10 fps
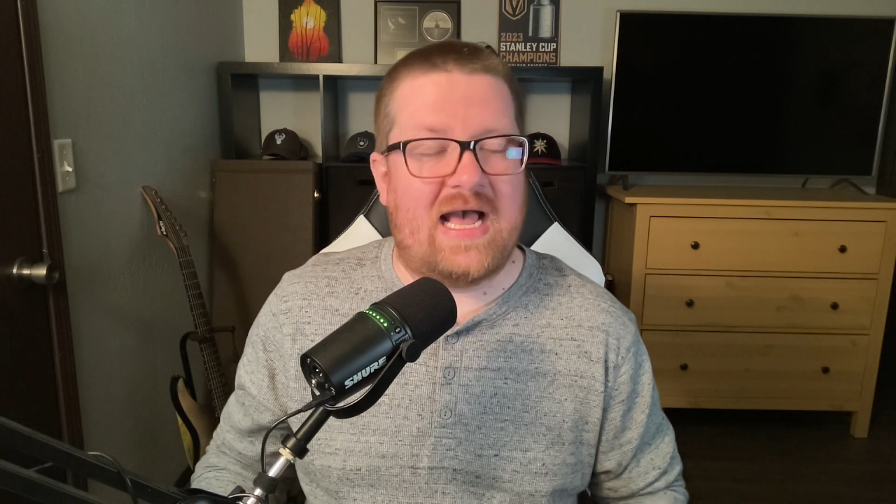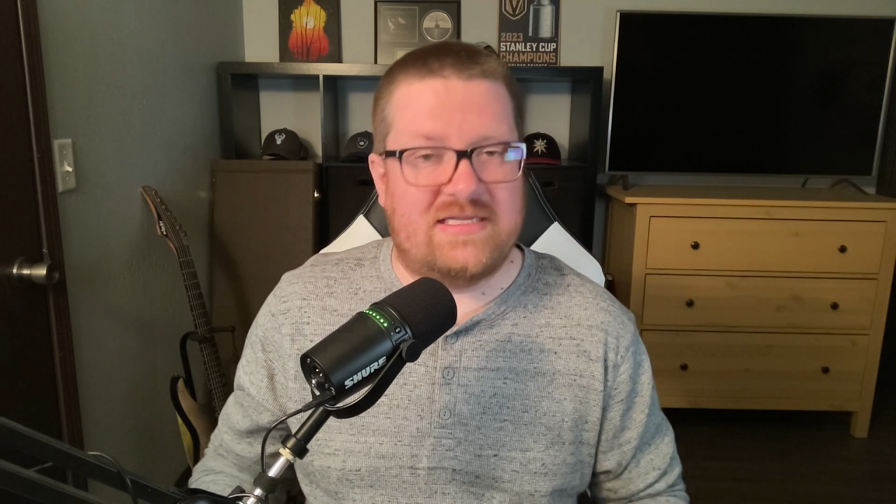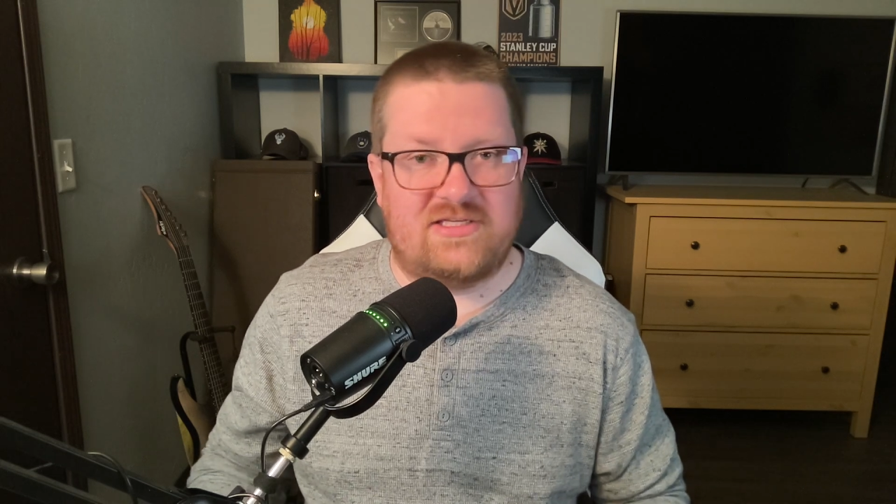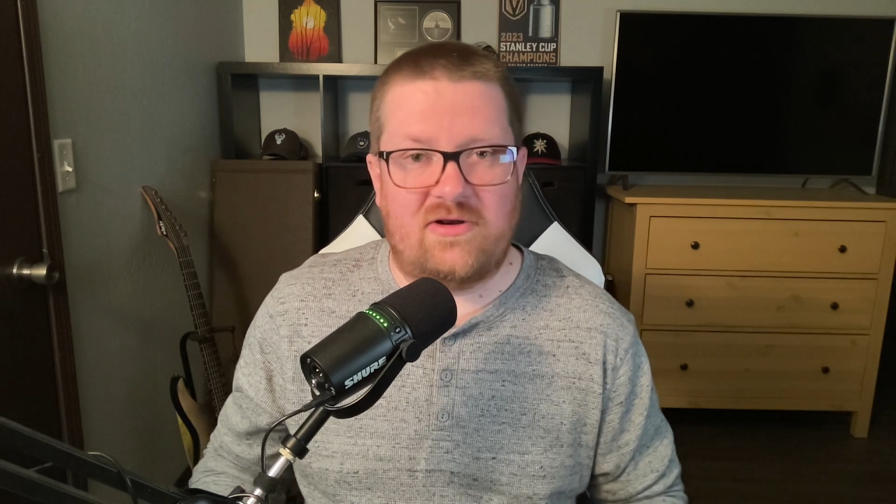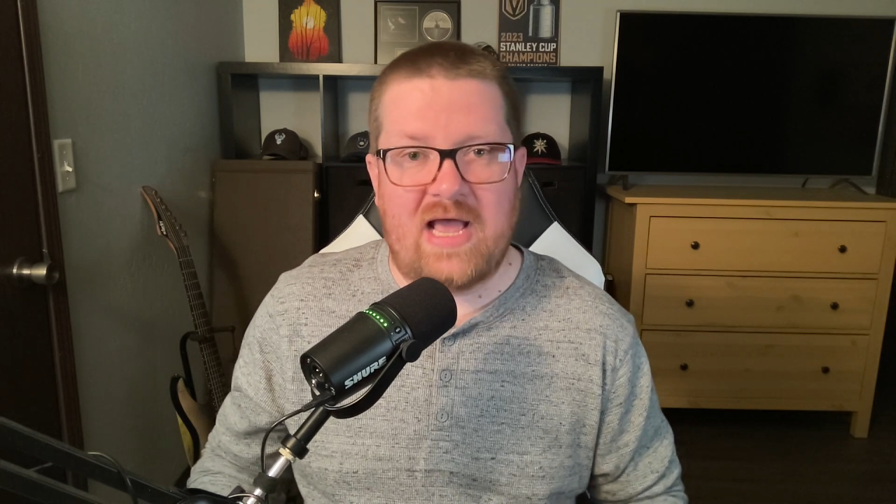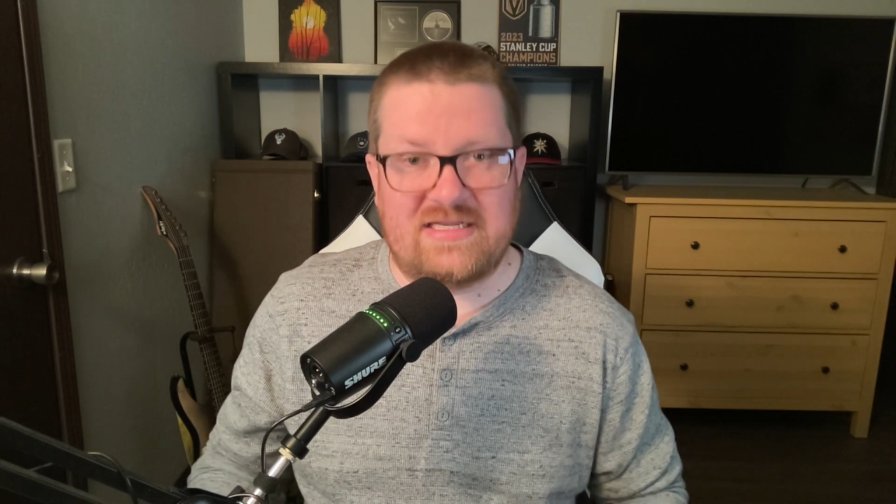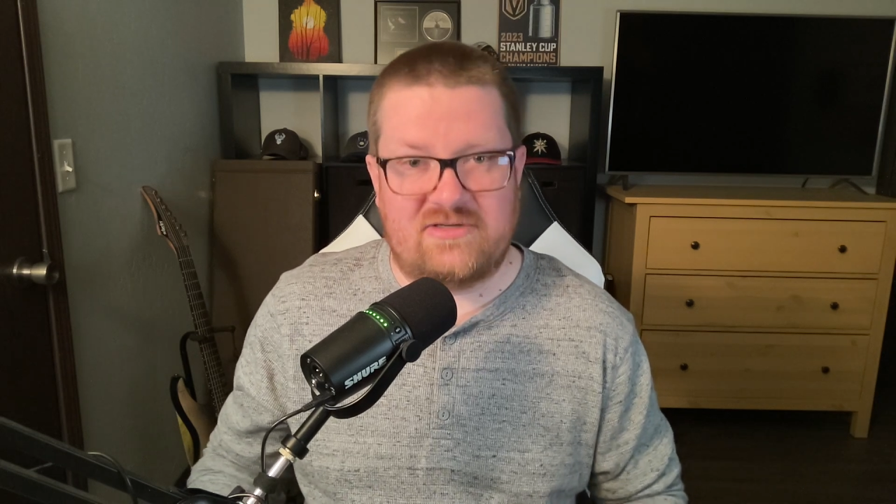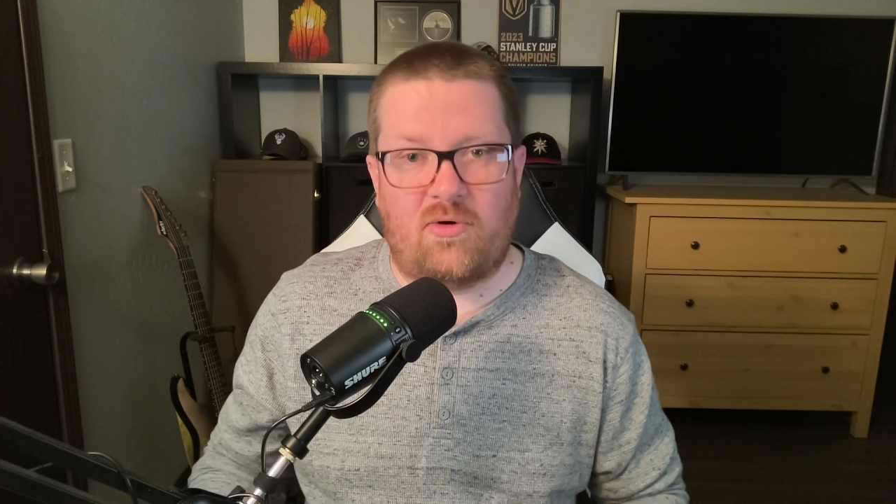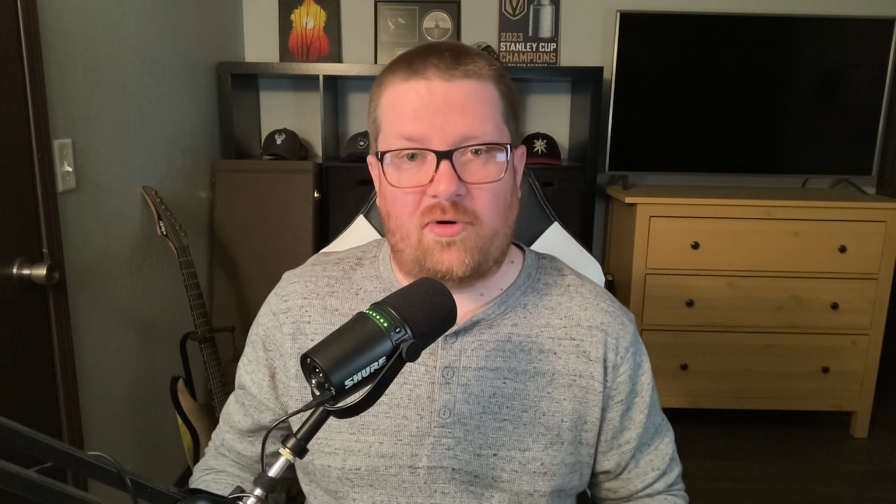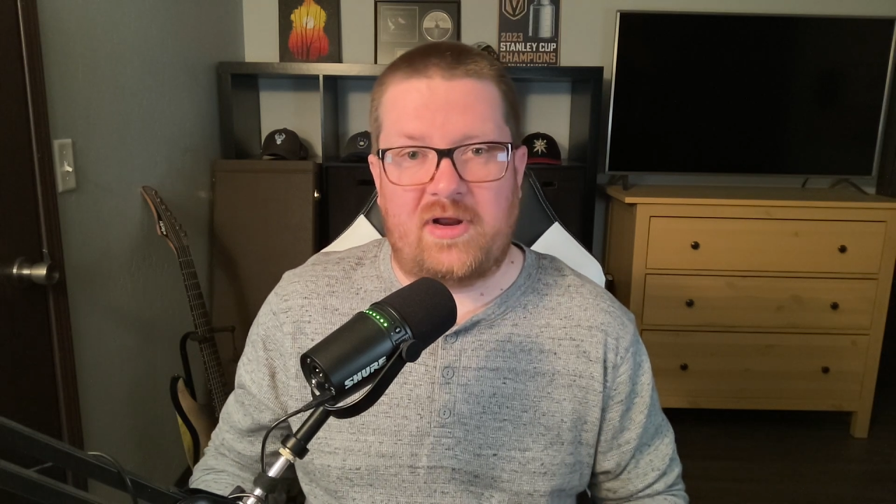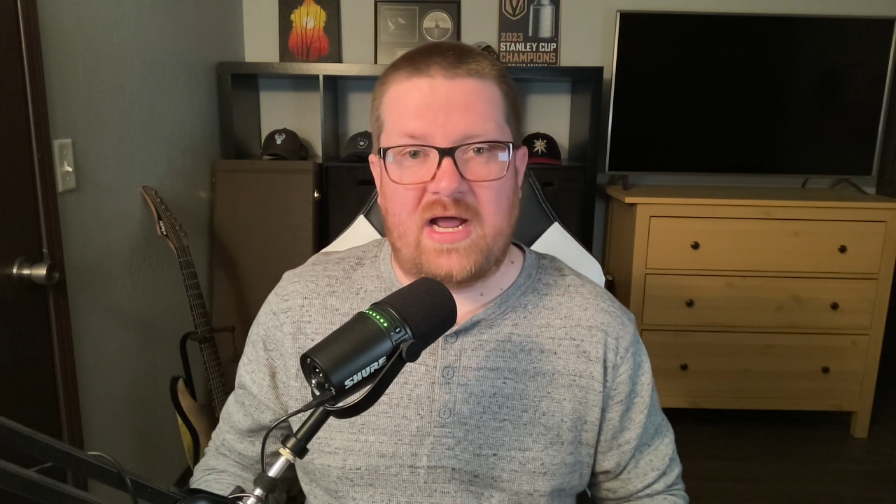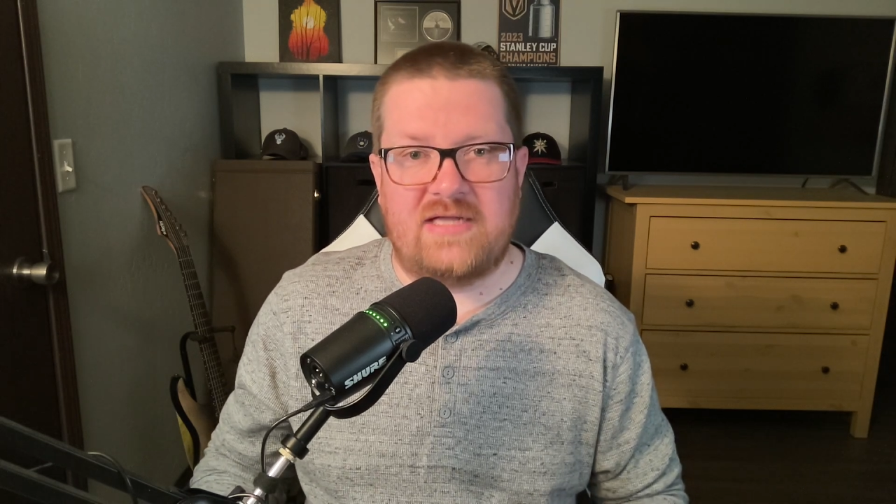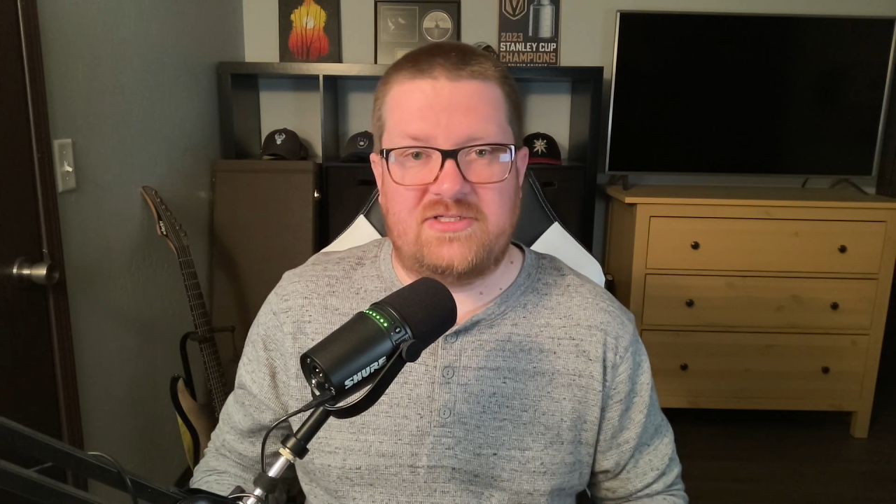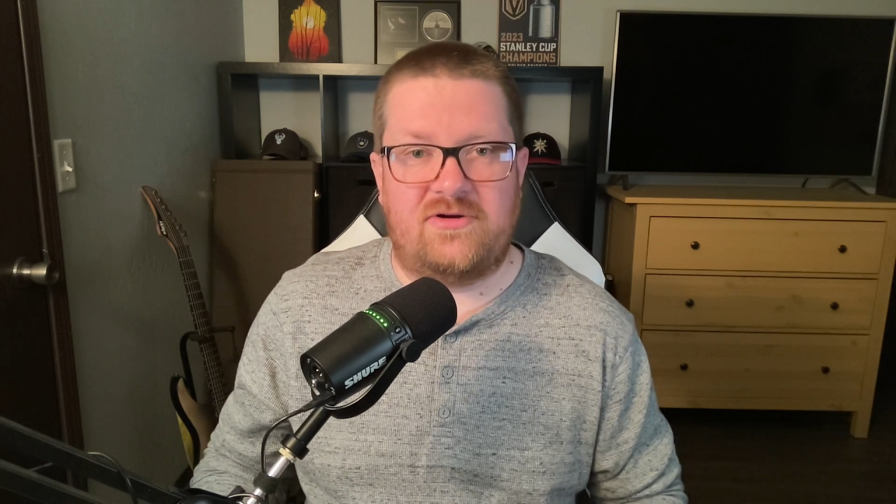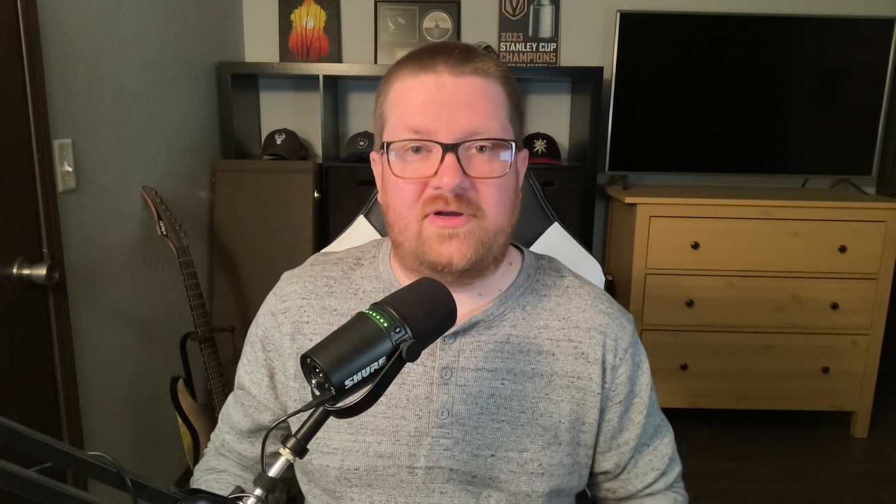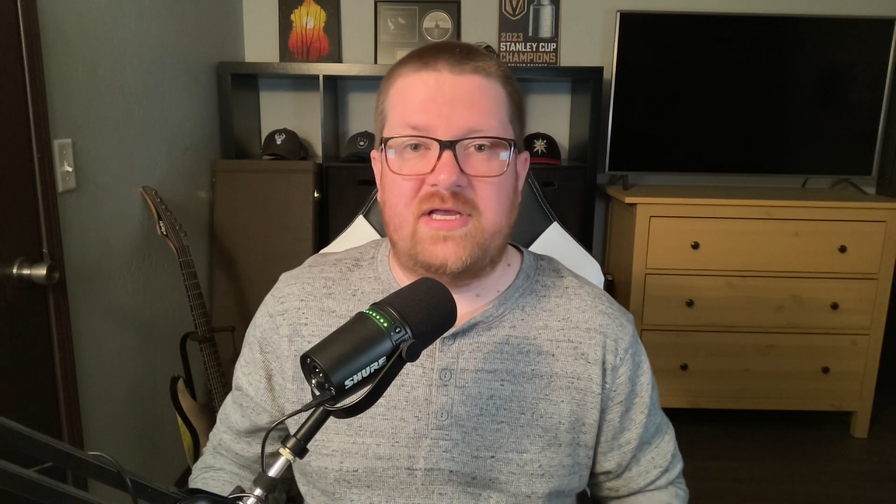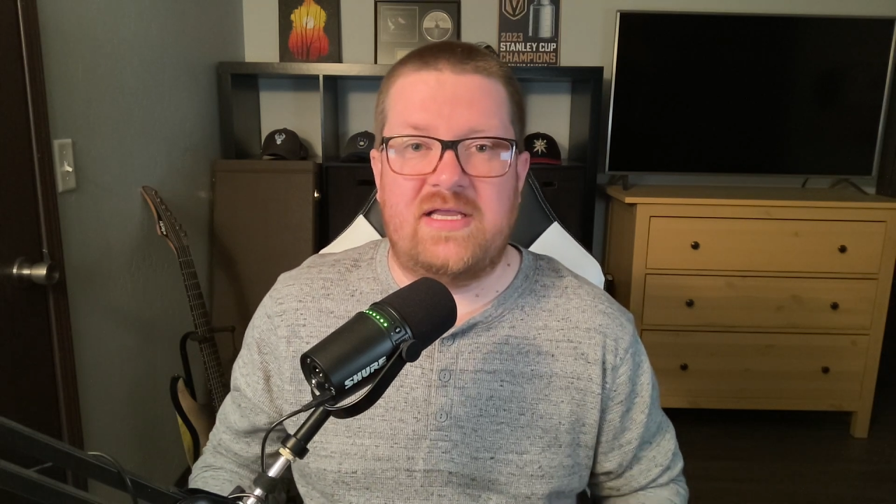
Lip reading: as an organizer.